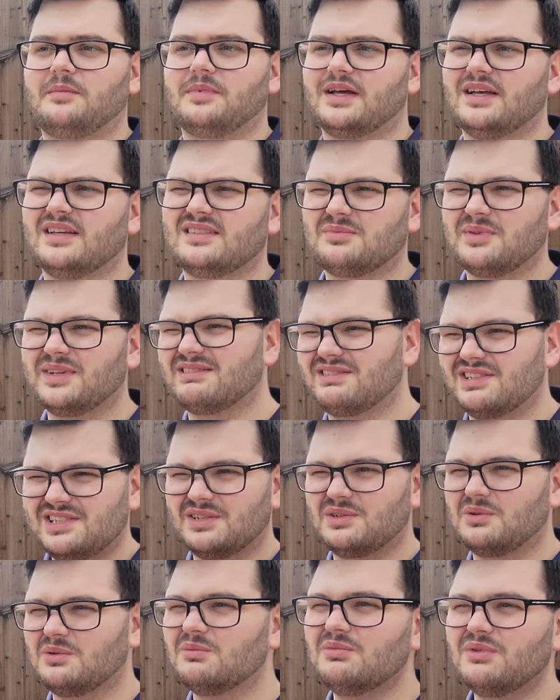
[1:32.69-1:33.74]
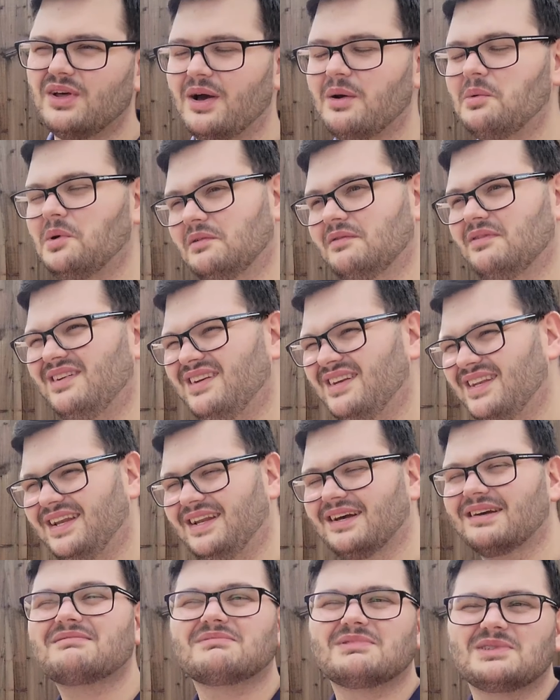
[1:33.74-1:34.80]
because we should all know what
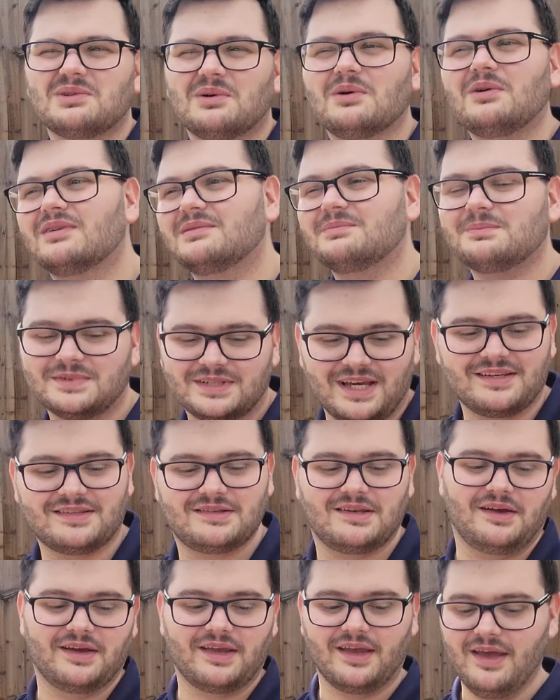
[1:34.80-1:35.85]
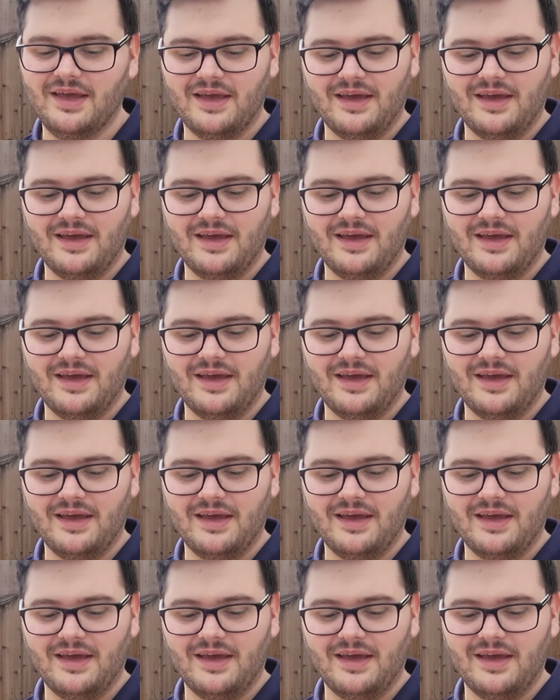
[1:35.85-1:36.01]
vanilla sort of tastes like.